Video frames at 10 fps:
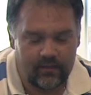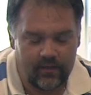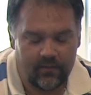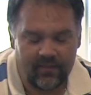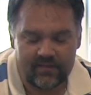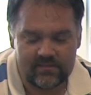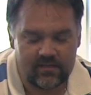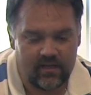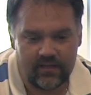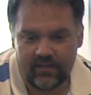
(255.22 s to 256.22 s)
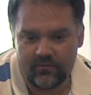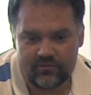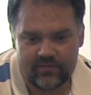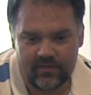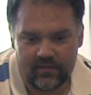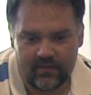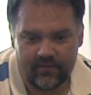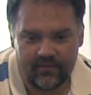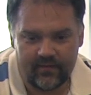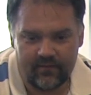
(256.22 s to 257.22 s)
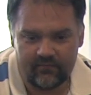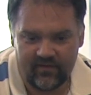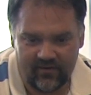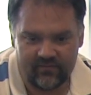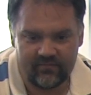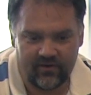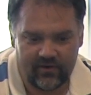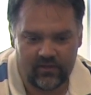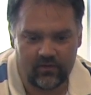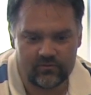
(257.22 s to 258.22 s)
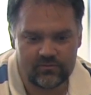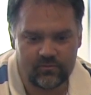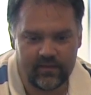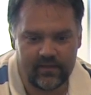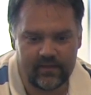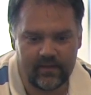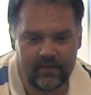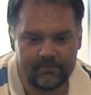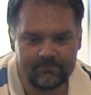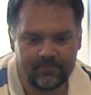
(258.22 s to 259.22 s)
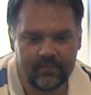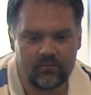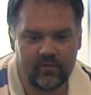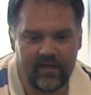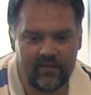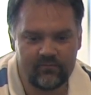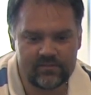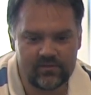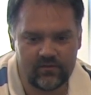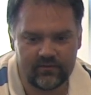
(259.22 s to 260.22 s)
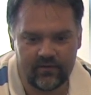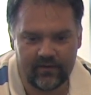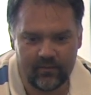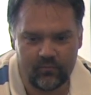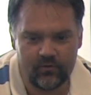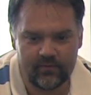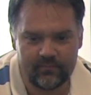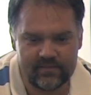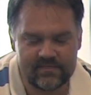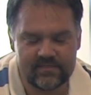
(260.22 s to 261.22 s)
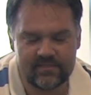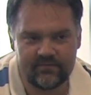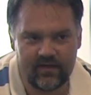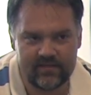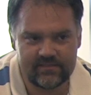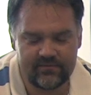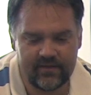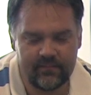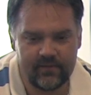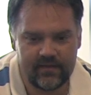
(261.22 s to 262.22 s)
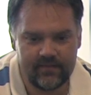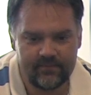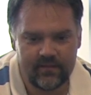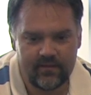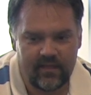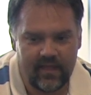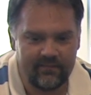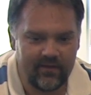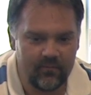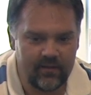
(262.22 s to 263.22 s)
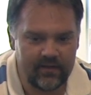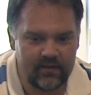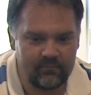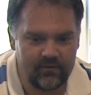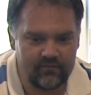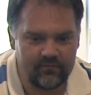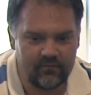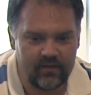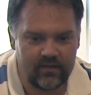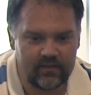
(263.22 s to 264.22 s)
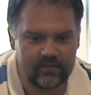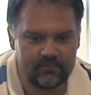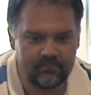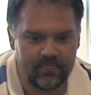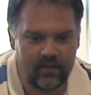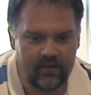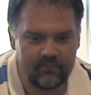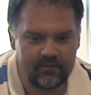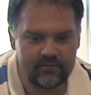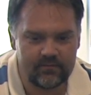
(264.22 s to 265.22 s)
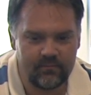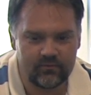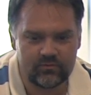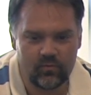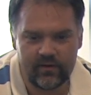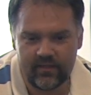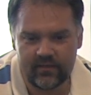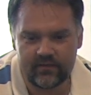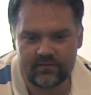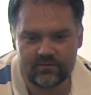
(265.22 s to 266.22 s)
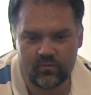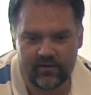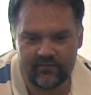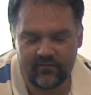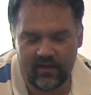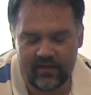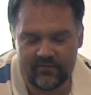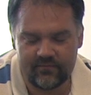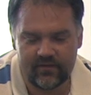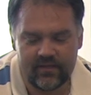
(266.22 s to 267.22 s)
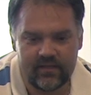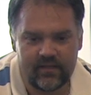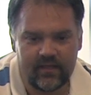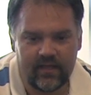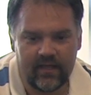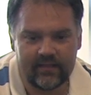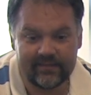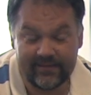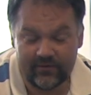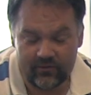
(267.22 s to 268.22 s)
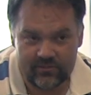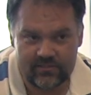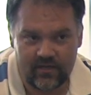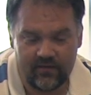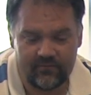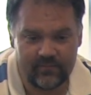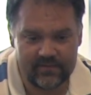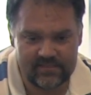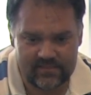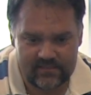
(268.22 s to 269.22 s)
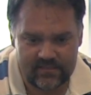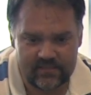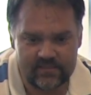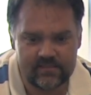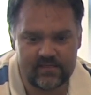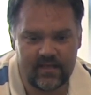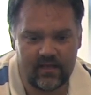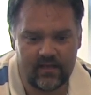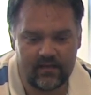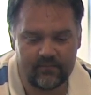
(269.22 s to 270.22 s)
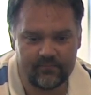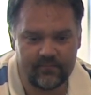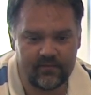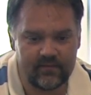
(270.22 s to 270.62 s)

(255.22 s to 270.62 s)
Yeah, that's uh, huge. Uh, very, very close. We um, we have what's called our Airport Business Advisory Committee, and they're made up of um, I think about 20 to 25 uh, leaders of businesses, um,